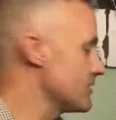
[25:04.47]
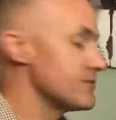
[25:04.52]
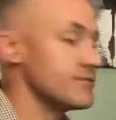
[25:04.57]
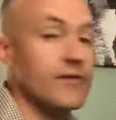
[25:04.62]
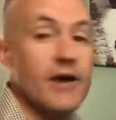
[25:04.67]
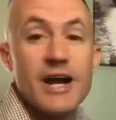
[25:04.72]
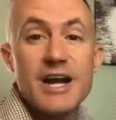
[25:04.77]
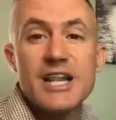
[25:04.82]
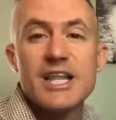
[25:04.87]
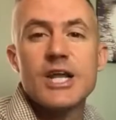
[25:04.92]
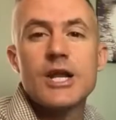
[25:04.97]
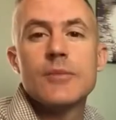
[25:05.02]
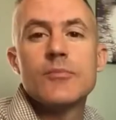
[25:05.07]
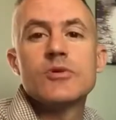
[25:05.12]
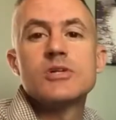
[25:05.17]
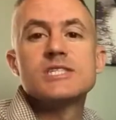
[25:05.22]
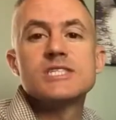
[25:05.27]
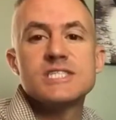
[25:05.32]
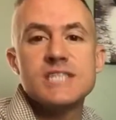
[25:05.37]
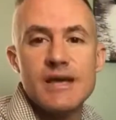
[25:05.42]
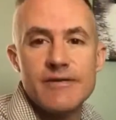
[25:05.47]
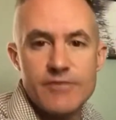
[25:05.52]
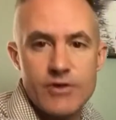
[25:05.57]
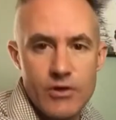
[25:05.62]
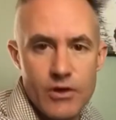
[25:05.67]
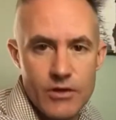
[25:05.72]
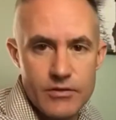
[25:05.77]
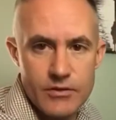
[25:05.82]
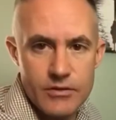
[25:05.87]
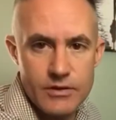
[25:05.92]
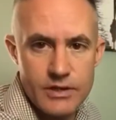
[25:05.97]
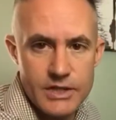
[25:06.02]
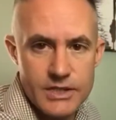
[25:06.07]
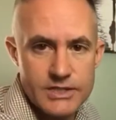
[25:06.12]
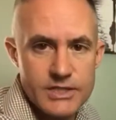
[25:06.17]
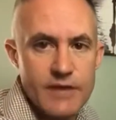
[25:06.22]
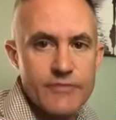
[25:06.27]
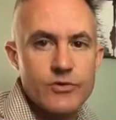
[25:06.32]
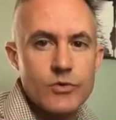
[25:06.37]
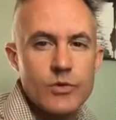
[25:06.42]
Finally, number 7 on the
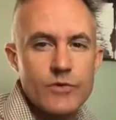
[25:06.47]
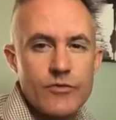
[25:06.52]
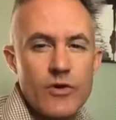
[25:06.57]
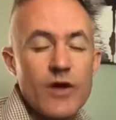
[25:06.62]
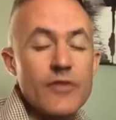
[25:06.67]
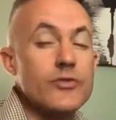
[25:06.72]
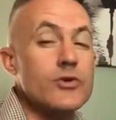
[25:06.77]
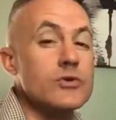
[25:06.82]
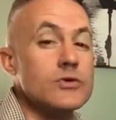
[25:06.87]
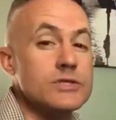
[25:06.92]
list after we've gone through